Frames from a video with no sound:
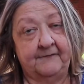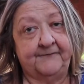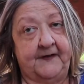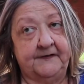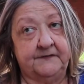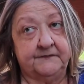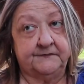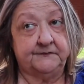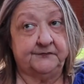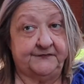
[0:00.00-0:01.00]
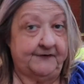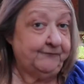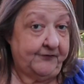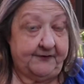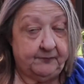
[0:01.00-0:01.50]
have had
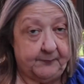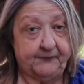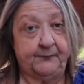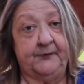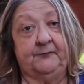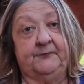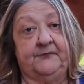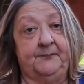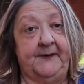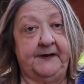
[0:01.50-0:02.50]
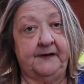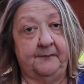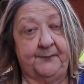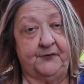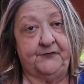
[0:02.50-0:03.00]
several therapists work with me,
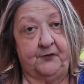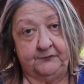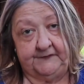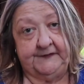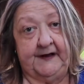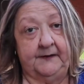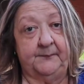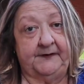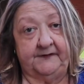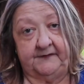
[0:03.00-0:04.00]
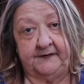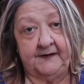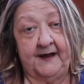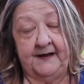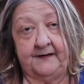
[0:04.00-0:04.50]
both OT and PT,
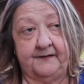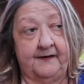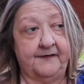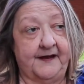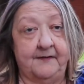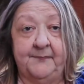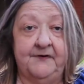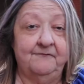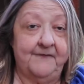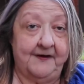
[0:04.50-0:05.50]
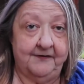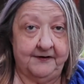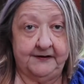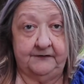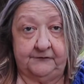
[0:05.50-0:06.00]
and they have been
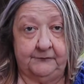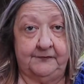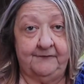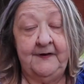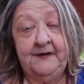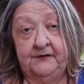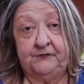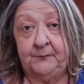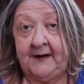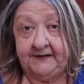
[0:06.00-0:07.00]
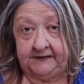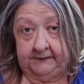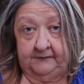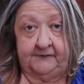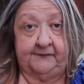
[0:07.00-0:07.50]
very intuitive to my
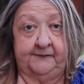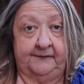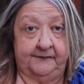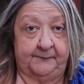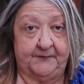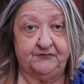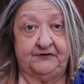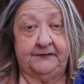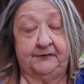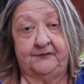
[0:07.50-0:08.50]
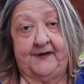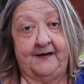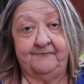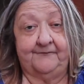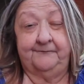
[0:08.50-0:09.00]
needs, especially because I
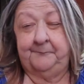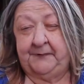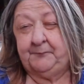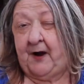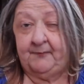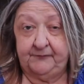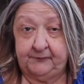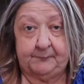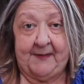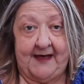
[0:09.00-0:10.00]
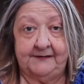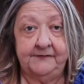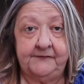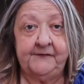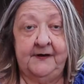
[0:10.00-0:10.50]
have big problems with
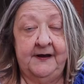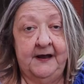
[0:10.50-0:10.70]
balance,